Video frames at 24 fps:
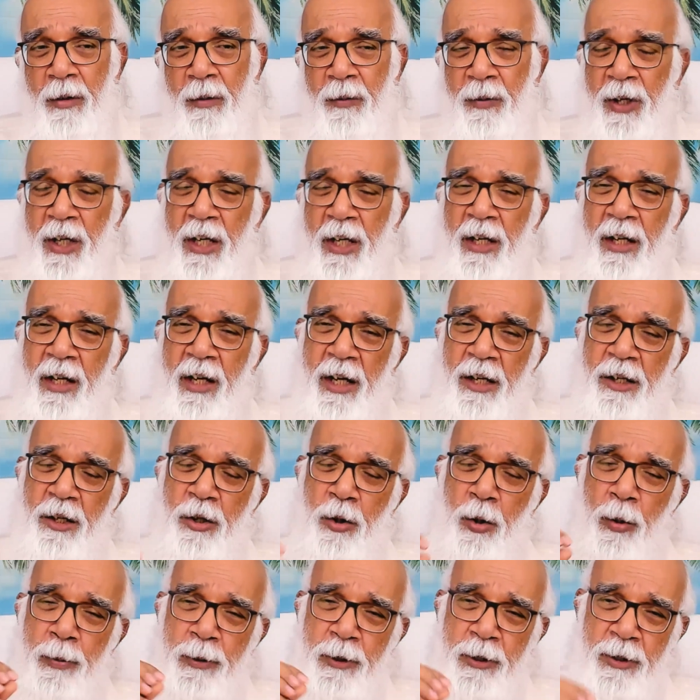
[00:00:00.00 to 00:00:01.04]
We get
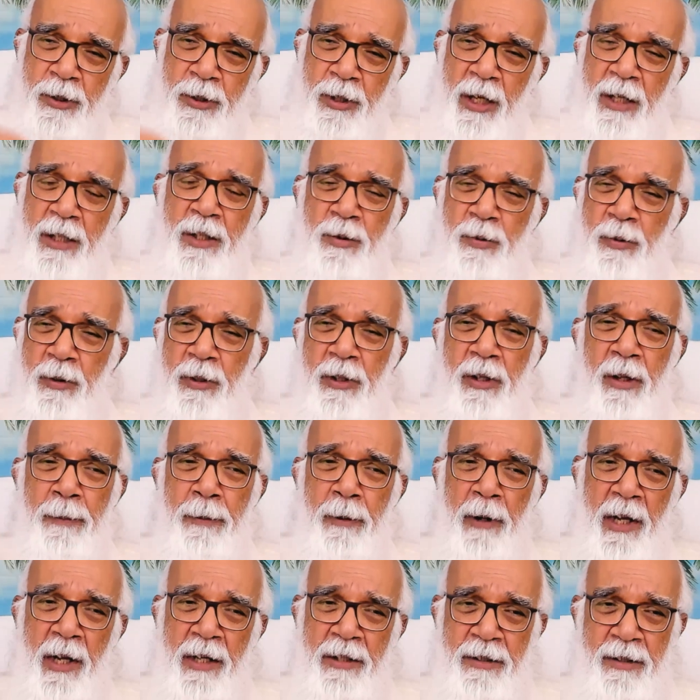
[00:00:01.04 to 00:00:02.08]
obsessed with the
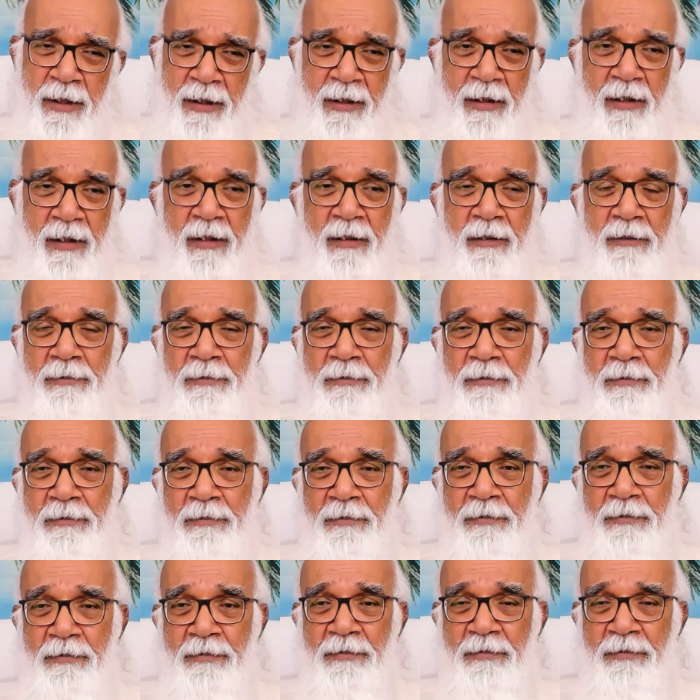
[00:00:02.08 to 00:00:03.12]
pleasure.
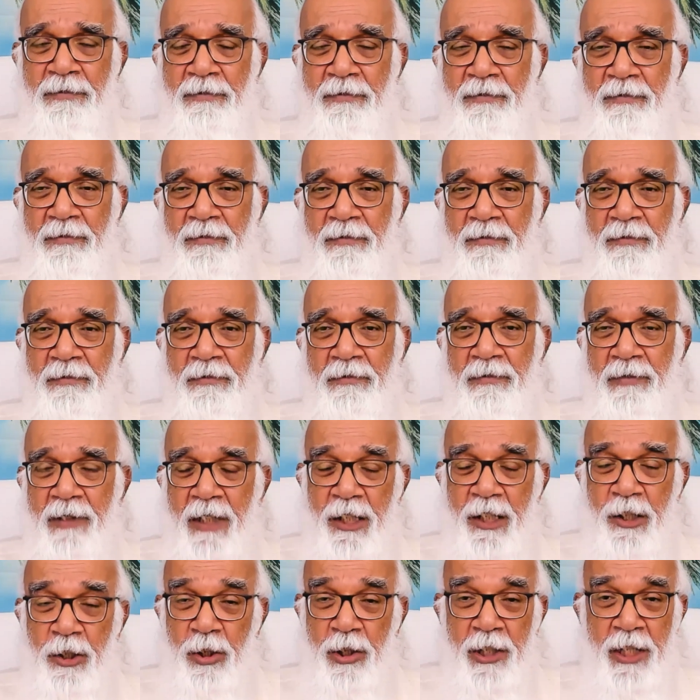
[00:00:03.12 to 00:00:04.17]

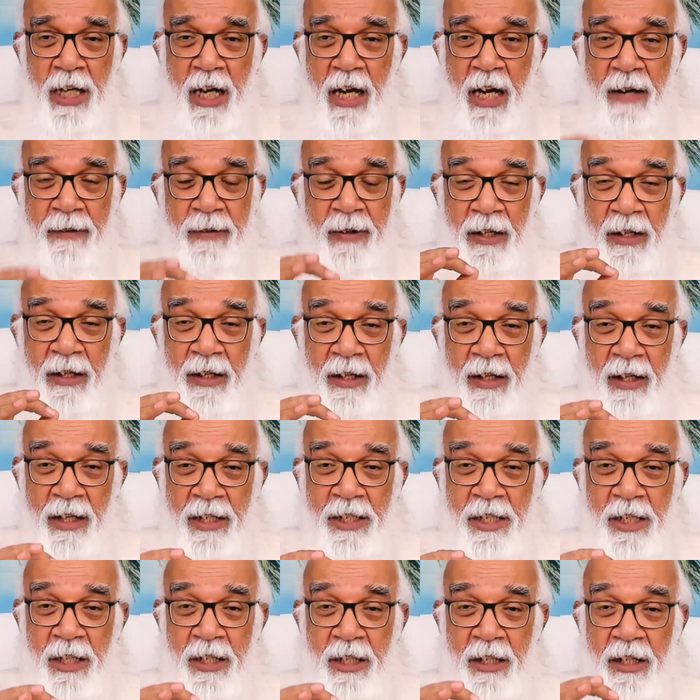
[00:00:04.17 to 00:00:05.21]
We don't have a
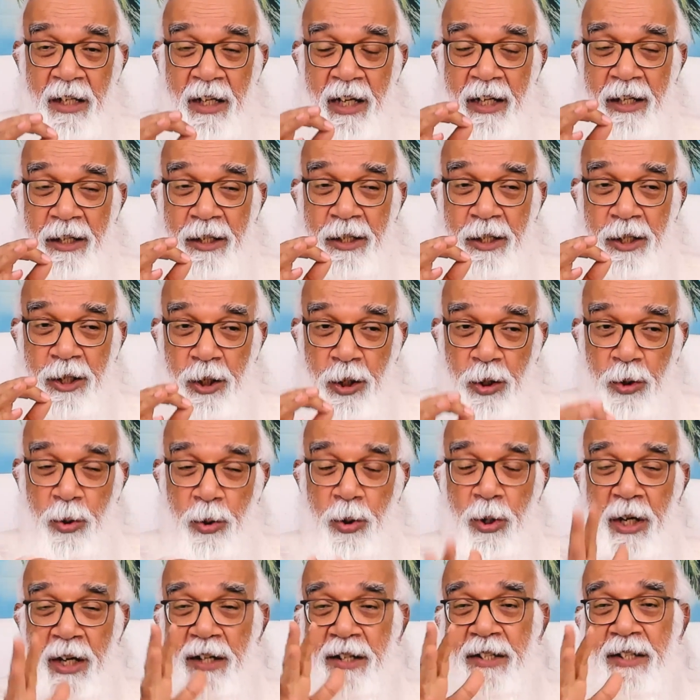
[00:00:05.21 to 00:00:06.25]
little
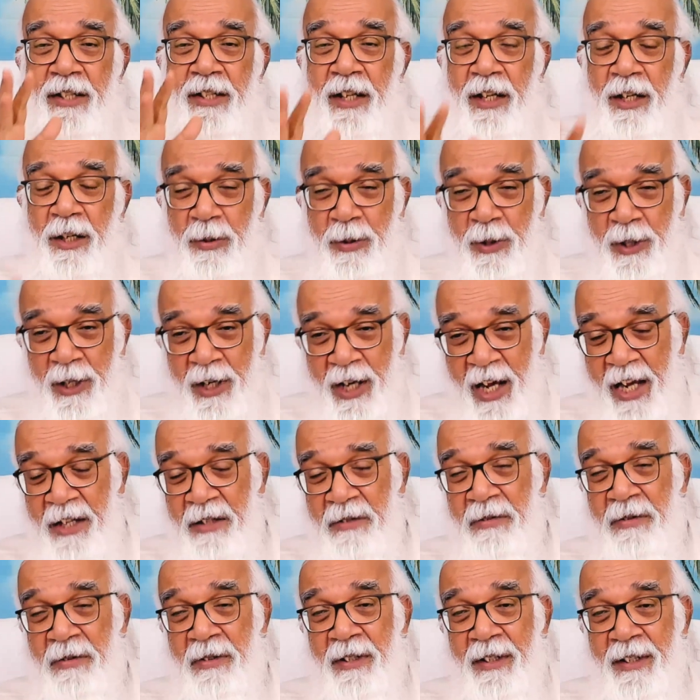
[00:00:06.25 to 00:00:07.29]
endurance in our
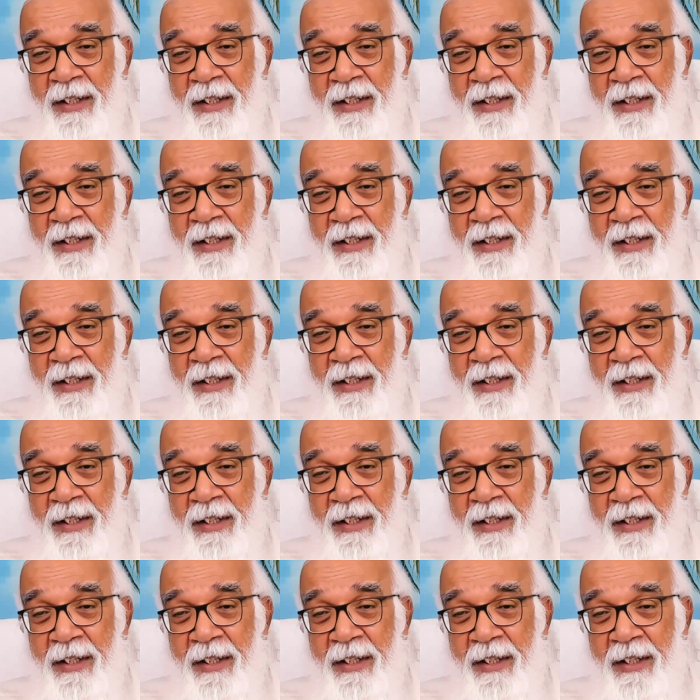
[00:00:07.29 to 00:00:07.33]
life.